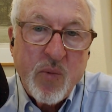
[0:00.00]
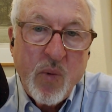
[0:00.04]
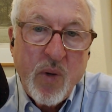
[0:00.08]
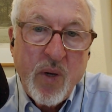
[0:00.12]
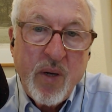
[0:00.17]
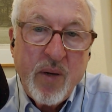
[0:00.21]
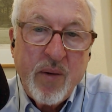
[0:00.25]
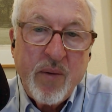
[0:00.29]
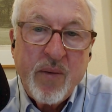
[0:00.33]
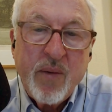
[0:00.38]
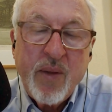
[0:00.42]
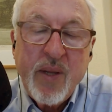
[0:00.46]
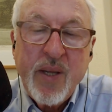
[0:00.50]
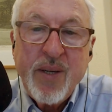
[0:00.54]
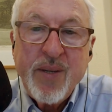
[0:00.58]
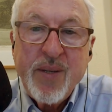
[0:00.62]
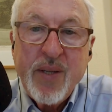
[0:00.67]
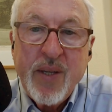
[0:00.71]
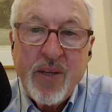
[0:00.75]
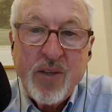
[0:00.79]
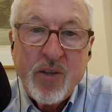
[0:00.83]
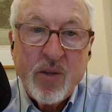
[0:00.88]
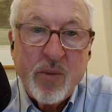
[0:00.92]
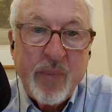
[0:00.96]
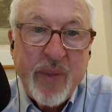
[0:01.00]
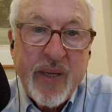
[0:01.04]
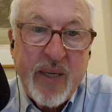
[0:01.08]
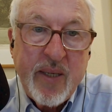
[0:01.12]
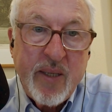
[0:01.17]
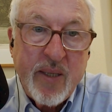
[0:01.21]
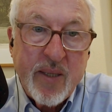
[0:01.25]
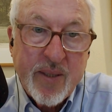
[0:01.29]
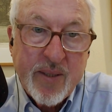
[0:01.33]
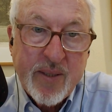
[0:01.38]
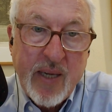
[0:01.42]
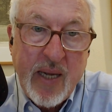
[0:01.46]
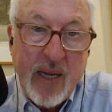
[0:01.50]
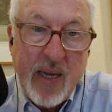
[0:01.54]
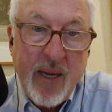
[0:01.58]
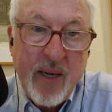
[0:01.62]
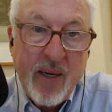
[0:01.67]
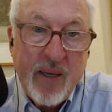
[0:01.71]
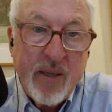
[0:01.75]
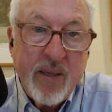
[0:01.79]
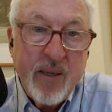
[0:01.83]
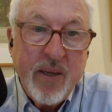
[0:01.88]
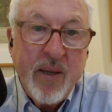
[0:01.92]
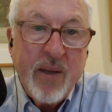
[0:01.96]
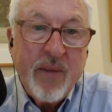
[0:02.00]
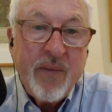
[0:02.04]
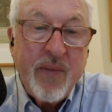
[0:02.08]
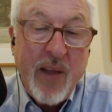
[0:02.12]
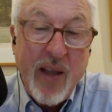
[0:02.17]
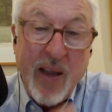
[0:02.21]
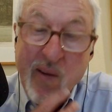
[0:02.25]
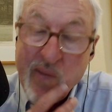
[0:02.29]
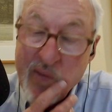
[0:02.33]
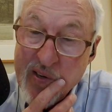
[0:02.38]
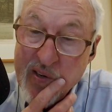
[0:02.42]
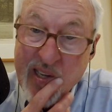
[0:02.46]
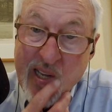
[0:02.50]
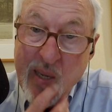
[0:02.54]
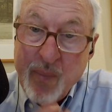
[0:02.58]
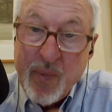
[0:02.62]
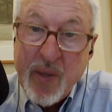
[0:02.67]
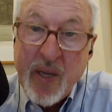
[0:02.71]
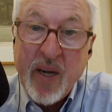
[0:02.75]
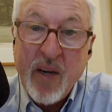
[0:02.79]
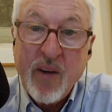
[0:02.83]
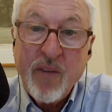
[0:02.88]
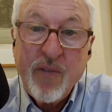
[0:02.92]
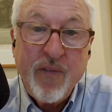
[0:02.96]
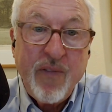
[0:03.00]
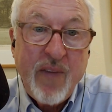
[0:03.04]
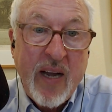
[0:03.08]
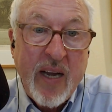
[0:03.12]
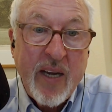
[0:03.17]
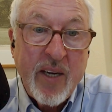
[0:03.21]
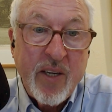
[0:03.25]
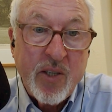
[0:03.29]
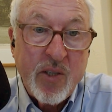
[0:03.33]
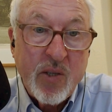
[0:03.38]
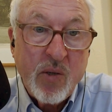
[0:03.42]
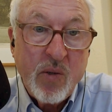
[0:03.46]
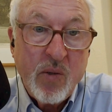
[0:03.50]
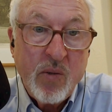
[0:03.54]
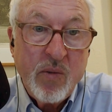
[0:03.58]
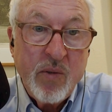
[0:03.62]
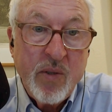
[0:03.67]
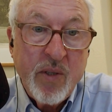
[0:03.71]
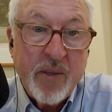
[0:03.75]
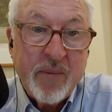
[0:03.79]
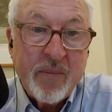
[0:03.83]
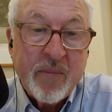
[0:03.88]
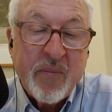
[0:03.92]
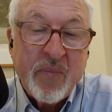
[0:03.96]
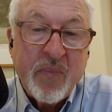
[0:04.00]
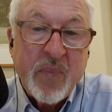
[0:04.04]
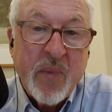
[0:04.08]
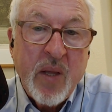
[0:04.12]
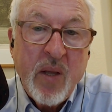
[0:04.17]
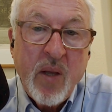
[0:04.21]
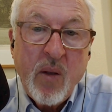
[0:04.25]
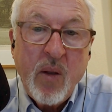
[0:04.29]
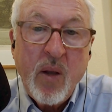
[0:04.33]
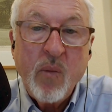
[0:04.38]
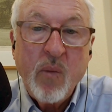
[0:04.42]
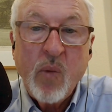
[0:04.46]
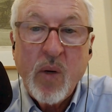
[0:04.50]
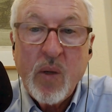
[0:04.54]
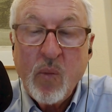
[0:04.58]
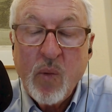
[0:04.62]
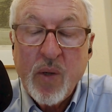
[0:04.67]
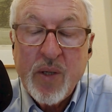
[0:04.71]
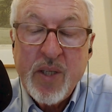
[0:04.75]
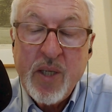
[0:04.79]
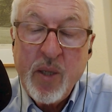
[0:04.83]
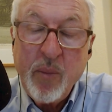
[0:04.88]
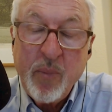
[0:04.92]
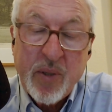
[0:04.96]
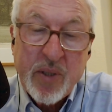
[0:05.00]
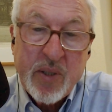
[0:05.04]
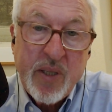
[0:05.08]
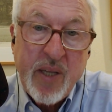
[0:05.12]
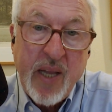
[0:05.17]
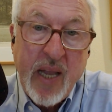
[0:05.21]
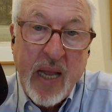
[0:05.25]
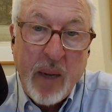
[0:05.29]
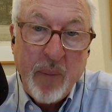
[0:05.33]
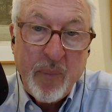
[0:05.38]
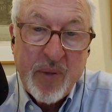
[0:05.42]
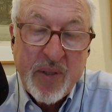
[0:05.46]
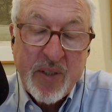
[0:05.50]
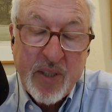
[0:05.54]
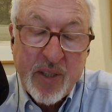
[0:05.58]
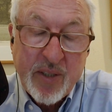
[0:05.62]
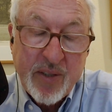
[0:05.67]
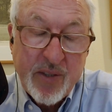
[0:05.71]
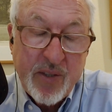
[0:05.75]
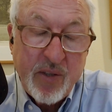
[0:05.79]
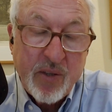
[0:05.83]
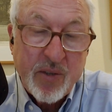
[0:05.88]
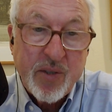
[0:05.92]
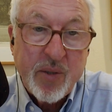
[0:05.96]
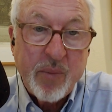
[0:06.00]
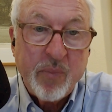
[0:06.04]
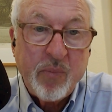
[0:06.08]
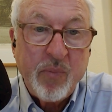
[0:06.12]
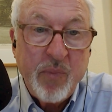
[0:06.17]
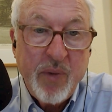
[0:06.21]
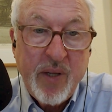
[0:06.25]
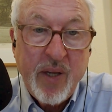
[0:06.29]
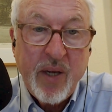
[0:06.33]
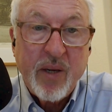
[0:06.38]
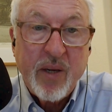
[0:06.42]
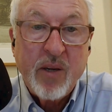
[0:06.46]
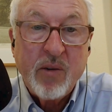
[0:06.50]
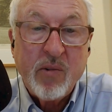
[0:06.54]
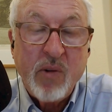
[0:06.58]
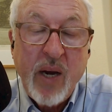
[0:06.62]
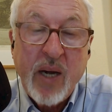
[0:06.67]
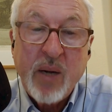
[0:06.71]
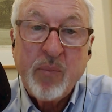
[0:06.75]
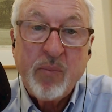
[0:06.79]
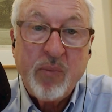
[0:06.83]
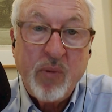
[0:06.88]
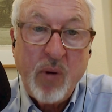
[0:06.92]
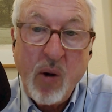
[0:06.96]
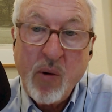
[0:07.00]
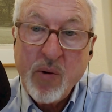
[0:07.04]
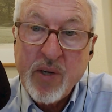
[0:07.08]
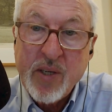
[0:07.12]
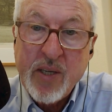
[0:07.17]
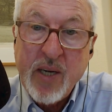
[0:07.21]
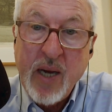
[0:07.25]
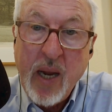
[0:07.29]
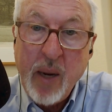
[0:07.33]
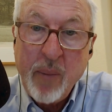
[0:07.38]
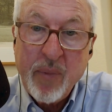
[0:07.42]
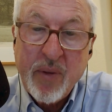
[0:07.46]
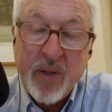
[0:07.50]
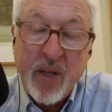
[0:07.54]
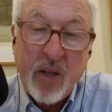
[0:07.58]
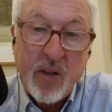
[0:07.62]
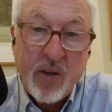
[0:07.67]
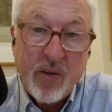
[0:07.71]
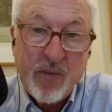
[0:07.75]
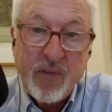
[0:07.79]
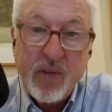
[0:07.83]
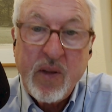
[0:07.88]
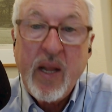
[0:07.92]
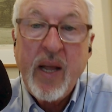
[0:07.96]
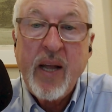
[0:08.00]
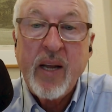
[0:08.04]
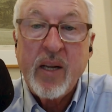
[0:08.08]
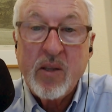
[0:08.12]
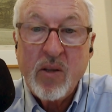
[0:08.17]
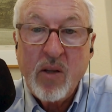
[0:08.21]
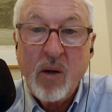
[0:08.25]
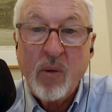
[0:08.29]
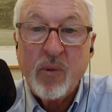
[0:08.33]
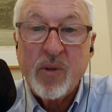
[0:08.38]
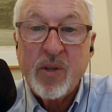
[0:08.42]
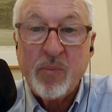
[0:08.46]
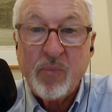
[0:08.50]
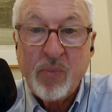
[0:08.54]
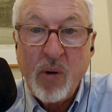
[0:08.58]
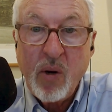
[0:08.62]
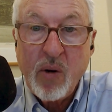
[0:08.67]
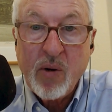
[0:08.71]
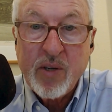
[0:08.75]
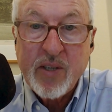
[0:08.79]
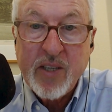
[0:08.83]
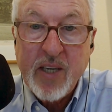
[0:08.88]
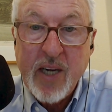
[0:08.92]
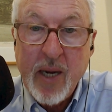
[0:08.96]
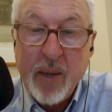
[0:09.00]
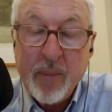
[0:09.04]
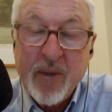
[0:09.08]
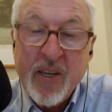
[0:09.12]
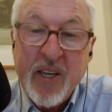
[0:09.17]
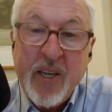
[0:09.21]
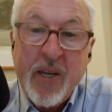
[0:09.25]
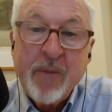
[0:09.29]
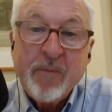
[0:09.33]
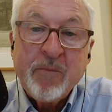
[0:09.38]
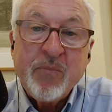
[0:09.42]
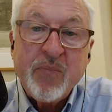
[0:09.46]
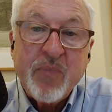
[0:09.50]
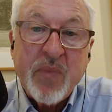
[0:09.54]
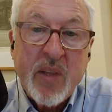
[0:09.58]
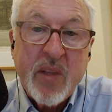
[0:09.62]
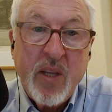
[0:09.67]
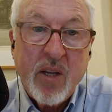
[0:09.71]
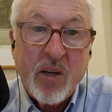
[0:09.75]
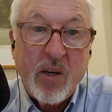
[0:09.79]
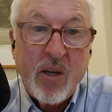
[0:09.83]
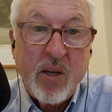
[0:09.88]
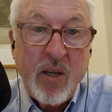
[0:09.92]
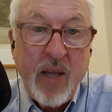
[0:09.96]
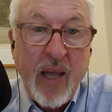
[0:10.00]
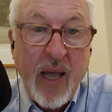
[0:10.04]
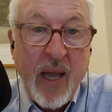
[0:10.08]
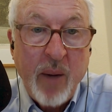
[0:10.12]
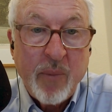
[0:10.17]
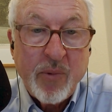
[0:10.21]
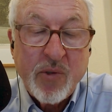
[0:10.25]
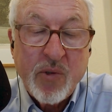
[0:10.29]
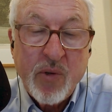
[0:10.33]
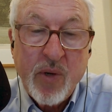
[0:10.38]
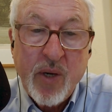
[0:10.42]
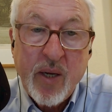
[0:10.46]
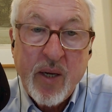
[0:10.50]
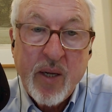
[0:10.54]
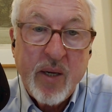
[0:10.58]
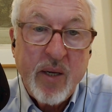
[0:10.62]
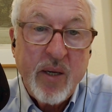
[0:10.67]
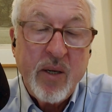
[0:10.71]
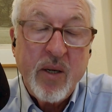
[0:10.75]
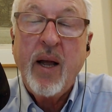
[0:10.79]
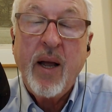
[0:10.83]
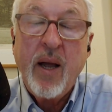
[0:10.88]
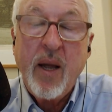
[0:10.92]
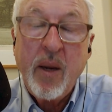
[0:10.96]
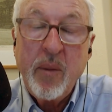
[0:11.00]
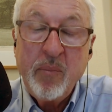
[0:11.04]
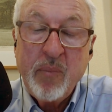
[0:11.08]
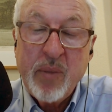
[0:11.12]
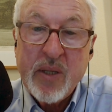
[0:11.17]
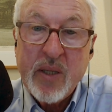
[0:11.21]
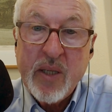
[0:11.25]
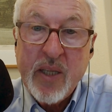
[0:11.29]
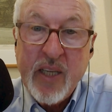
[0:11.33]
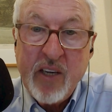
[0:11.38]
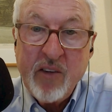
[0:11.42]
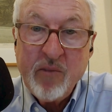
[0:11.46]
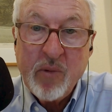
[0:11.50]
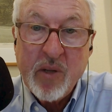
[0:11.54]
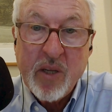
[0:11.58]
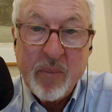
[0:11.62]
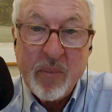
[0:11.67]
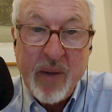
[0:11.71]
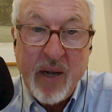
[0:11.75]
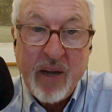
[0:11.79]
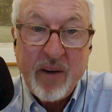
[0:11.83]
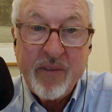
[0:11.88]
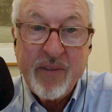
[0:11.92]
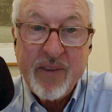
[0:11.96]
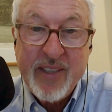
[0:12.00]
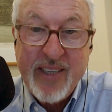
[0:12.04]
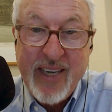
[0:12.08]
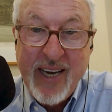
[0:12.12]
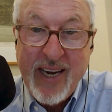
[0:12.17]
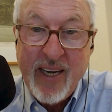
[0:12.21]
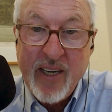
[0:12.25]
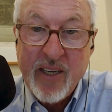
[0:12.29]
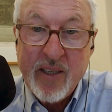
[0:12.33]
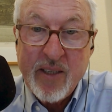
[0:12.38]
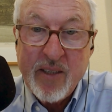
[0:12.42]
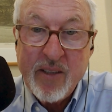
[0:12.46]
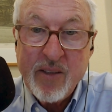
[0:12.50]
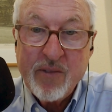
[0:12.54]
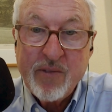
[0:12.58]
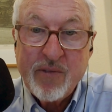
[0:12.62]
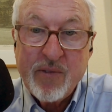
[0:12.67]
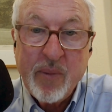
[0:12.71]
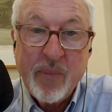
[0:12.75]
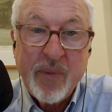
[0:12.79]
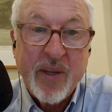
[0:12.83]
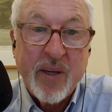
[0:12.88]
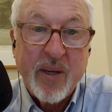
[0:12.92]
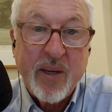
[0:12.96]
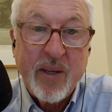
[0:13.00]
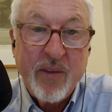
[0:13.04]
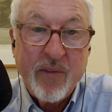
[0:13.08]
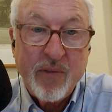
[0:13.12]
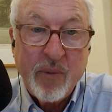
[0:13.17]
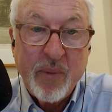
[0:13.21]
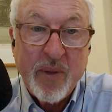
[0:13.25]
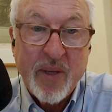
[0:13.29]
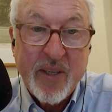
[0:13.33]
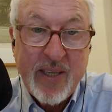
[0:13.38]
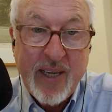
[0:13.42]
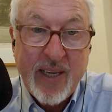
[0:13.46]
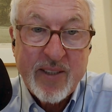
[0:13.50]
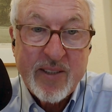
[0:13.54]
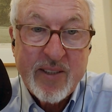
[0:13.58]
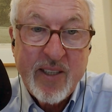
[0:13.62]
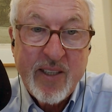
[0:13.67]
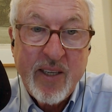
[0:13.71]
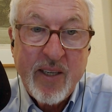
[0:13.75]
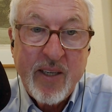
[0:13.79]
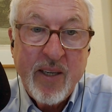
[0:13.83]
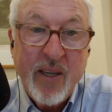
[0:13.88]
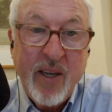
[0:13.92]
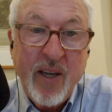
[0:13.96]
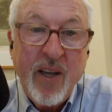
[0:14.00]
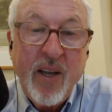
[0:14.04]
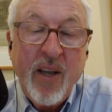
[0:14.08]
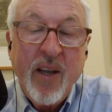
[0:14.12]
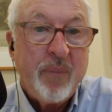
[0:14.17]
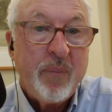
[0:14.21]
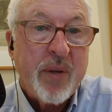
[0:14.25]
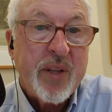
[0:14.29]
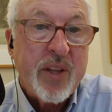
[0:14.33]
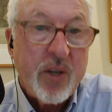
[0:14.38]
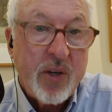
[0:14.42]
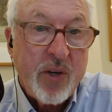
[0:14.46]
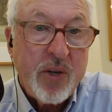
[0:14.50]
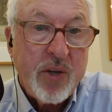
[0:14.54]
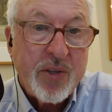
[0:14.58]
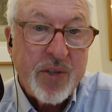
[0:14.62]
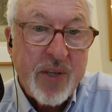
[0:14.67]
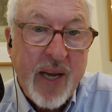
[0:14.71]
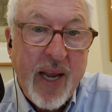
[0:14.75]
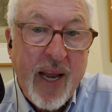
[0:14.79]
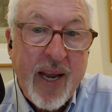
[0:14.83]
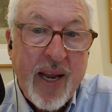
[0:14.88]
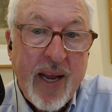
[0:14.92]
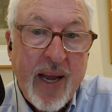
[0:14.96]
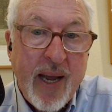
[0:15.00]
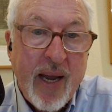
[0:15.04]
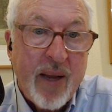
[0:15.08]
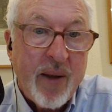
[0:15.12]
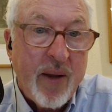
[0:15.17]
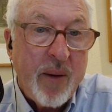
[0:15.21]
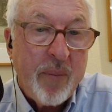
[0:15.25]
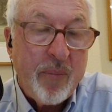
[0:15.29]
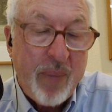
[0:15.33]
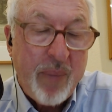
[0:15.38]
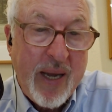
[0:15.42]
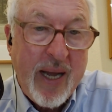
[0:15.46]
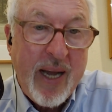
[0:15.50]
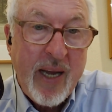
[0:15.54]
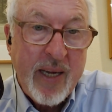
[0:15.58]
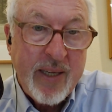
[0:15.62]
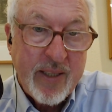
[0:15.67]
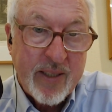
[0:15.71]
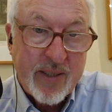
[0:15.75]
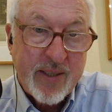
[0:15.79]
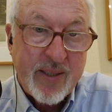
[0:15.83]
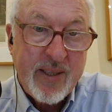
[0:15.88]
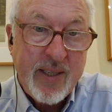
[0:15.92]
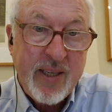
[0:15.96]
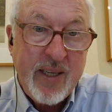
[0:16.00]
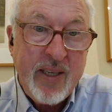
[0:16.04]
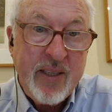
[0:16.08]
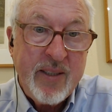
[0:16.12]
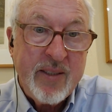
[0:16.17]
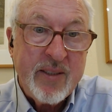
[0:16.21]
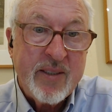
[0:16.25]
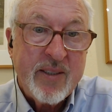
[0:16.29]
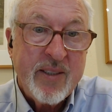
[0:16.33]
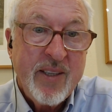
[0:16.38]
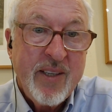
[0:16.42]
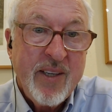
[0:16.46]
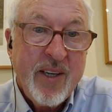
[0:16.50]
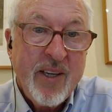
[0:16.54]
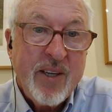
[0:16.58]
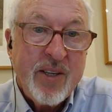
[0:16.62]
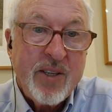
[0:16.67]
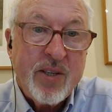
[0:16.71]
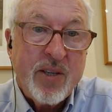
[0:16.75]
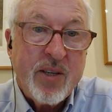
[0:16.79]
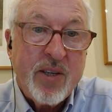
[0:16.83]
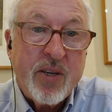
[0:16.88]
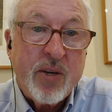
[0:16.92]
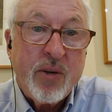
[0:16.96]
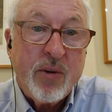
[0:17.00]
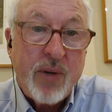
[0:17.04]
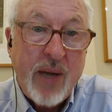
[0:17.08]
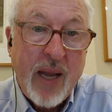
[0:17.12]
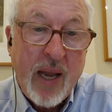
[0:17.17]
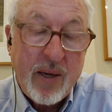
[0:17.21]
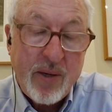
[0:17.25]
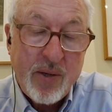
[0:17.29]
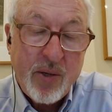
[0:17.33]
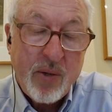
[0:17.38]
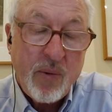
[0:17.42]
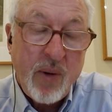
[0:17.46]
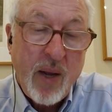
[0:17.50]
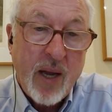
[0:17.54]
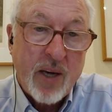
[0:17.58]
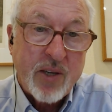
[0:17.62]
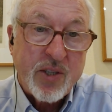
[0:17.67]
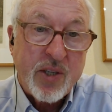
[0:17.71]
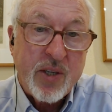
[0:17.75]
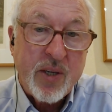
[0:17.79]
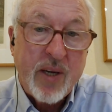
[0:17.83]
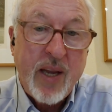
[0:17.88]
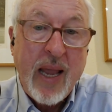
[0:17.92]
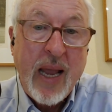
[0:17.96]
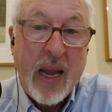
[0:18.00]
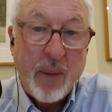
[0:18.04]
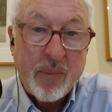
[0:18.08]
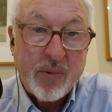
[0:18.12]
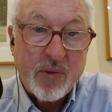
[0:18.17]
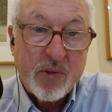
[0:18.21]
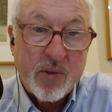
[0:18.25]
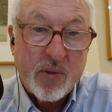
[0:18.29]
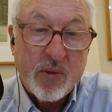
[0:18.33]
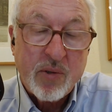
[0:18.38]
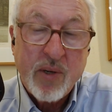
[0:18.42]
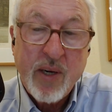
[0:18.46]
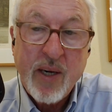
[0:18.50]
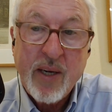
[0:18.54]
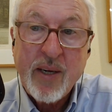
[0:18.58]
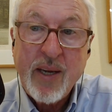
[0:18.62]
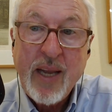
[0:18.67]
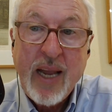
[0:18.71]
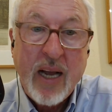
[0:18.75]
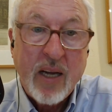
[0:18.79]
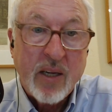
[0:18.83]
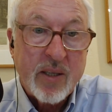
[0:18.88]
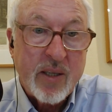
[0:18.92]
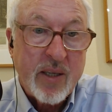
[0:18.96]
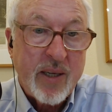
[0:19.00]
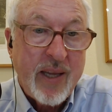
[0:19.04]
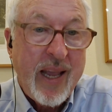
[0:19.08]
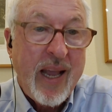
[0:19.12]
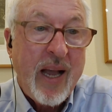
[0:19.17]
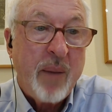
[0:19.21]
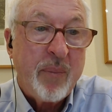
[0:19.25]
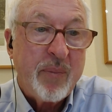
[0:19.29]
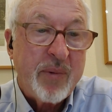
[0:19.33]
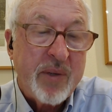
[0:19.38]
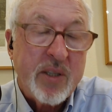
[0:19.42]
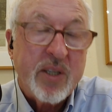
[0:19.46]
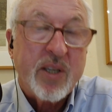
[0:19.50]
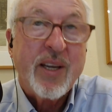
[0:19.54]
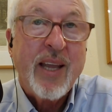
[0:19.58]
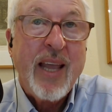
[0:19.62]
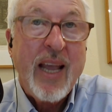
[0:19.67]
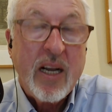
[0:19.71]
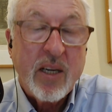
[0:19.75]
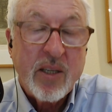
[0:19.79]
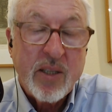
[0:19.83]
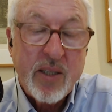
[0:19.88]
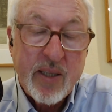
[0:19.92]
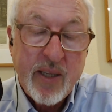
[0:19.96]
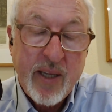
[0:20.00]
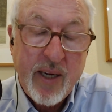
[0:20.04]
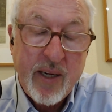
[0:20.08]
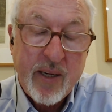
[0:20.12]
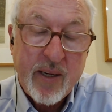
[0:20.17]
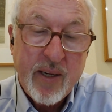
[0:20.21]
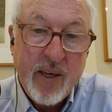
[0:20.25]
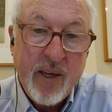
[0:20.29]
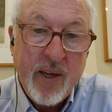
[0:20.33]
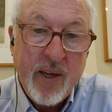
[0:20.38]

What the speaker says: when these things are being designed, they have to keep getting fine-tuned. What typically happens is they create a prototype and then they're flying along with the prototype. They're capturing an unbelievable amount of data from the testing, but they're using AI behind the scenes to actually capture and to calculate